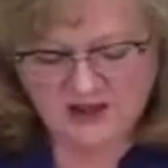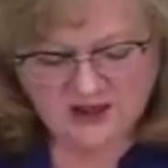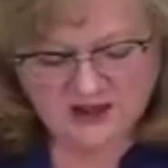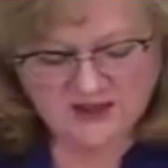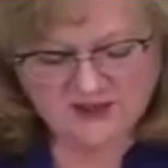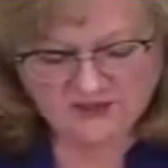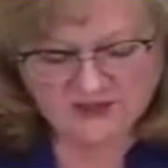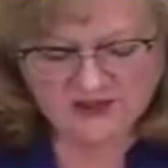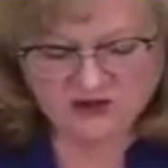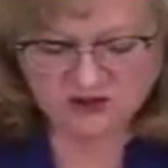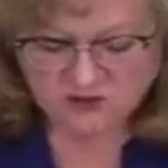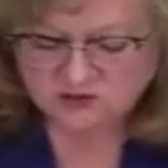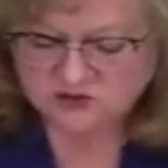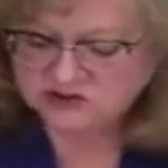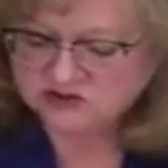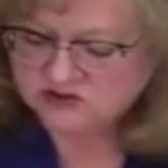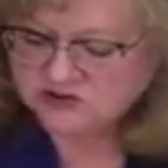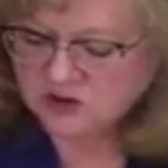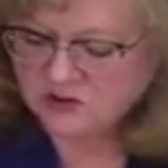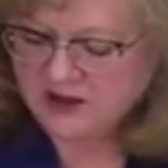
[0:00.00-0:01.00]
and then you'll
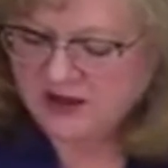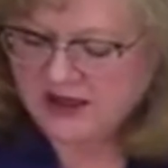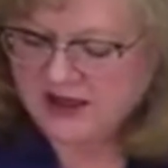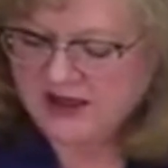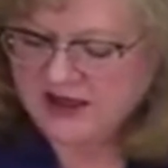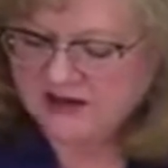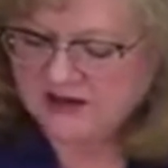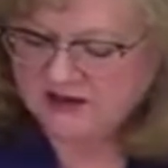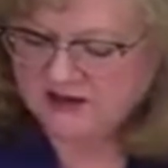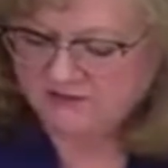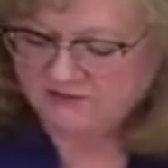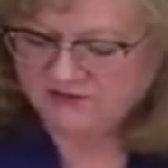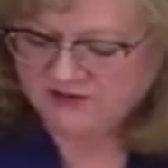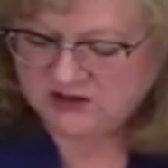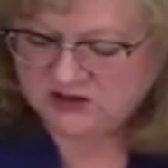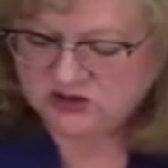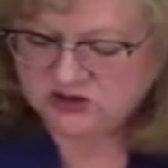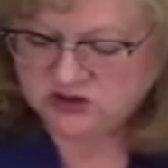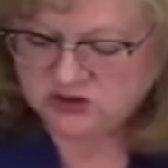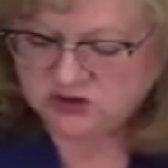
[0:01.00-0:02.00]
just go ahead and
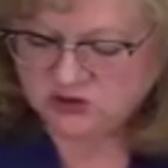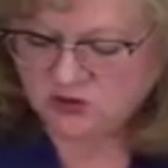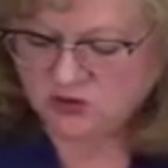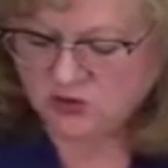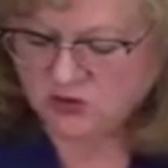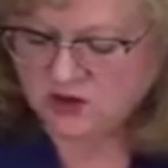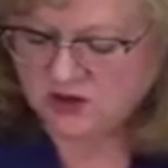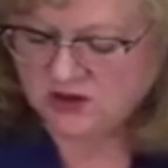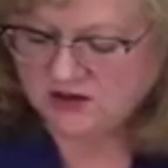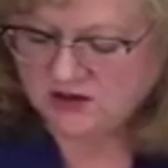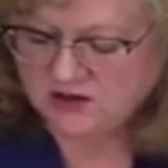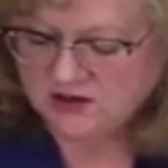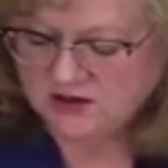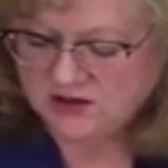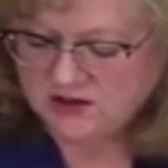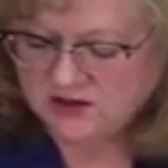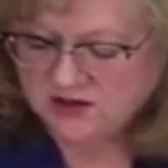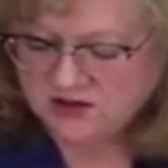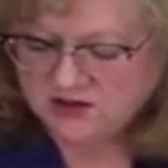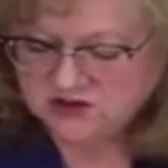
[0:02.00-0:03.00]
finish your
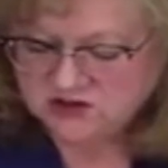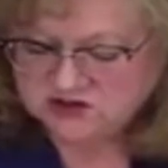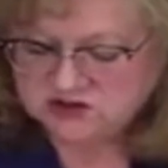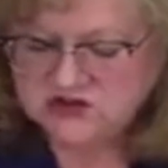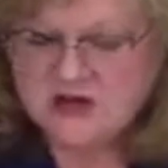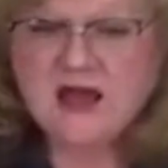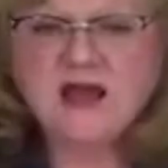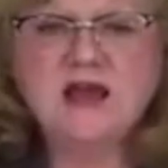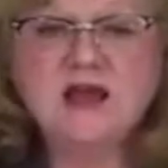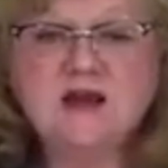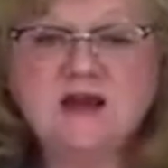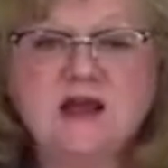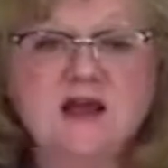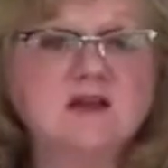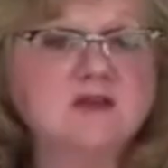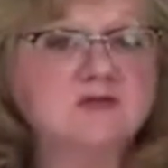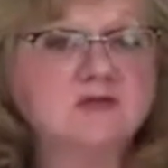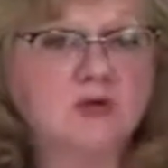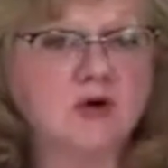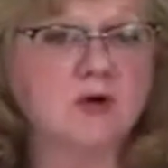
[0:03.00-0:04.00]
shade
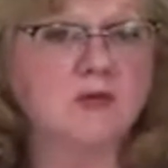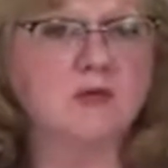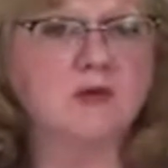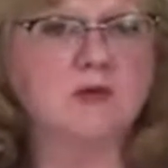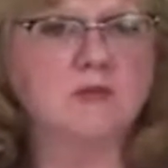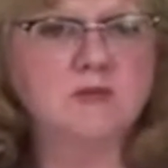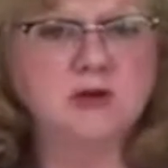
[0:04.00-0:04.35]
as normal.